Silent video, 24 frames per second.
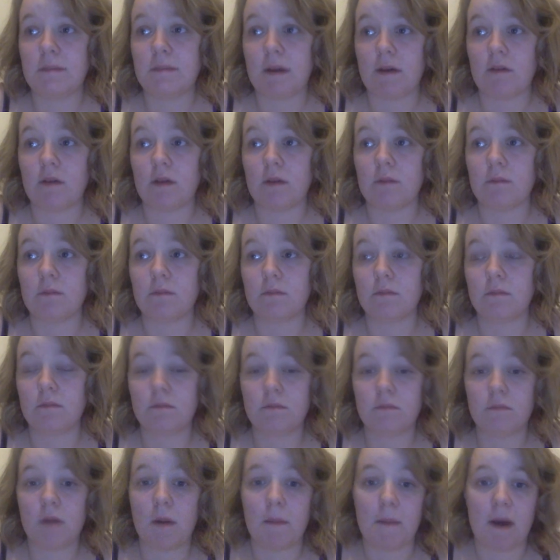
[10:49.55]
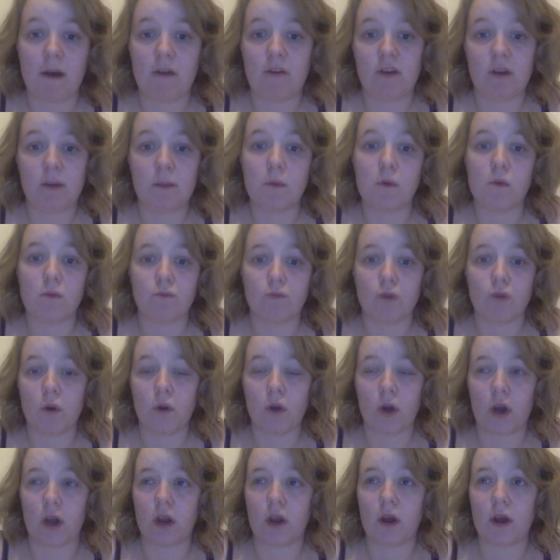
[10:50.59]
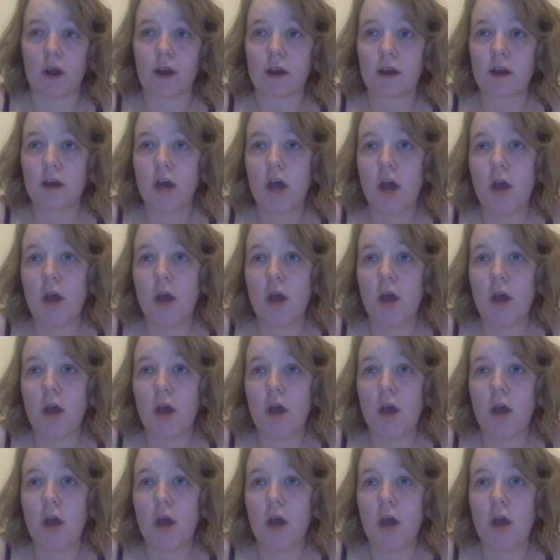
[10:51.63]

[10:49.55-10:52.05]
Marilyn Monroe lookalike,